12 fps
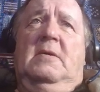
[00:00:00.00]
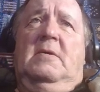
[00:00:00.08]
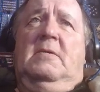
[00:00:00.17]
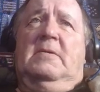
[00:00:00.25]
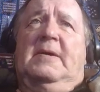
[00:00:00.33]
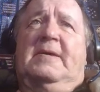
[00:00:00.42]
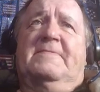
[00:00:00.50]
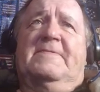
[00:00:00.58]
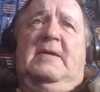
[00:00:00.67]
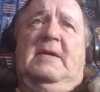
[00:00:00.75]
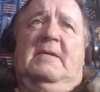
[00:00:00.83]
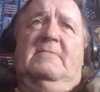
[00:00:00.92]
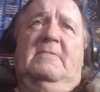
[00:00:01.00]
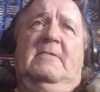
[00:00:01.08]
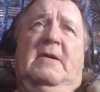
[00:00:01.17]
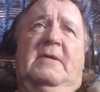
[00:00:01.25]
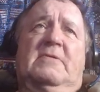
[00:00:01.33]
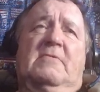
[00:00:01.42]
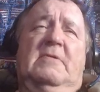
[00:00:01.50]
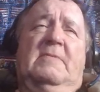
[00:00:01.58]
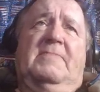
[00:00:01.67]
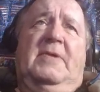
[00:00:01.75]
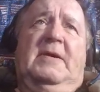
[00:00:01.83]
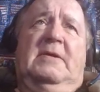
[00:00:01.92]
Like I said, I grew up
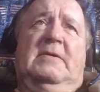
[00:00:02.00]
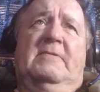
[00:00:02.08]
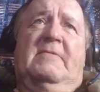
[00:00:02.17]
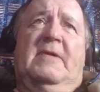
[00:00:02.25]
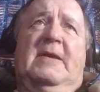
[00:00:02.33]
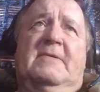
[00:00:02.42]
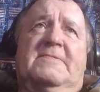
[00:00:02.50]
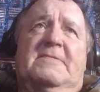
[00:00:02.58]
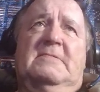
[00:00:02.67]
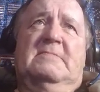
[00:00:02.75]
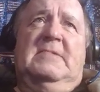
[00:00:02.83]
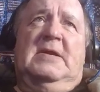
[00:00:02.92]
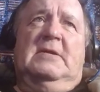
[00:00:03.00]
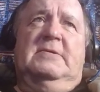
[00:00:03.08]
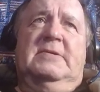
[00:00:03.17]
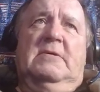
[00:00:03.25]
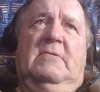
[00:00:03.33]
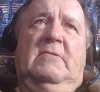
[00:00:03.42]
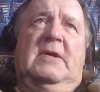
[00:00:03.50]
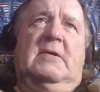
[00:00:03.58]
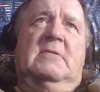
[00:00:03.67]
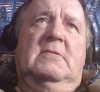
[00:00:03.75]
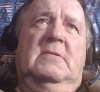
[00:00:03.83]
out on a ranch in the middle of nowhere,